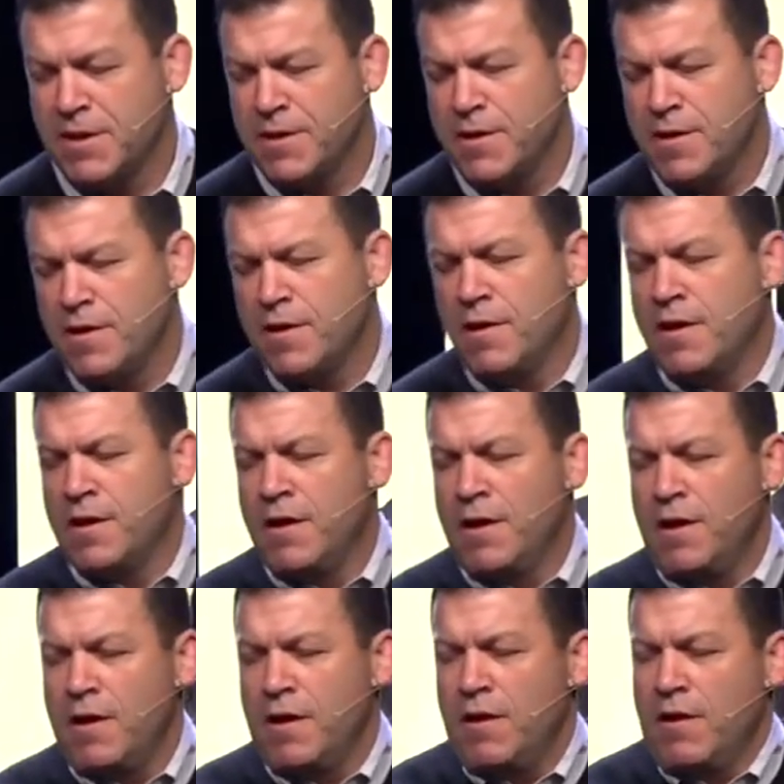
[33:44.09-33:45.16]

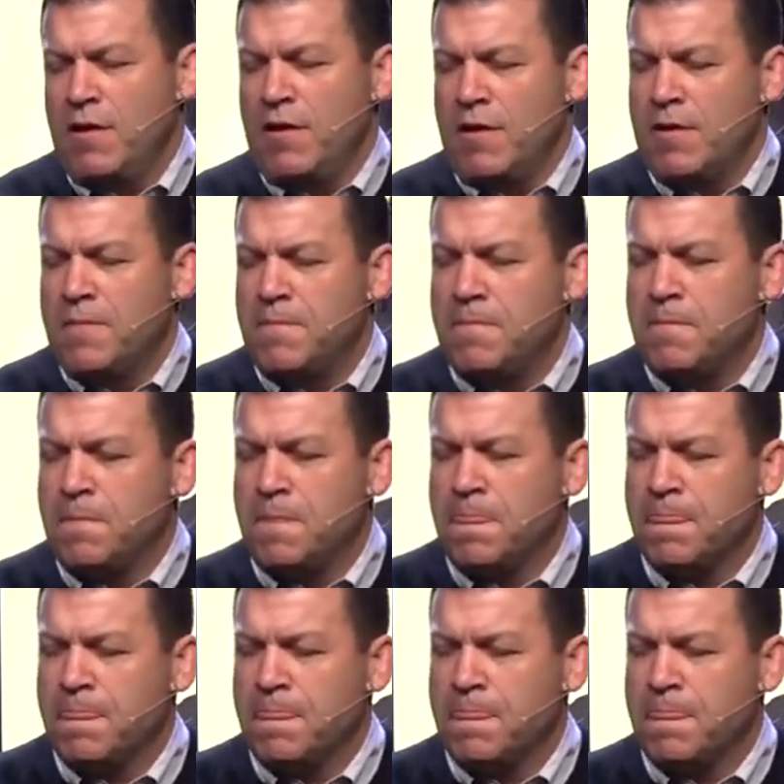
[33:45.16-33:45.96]
(silence)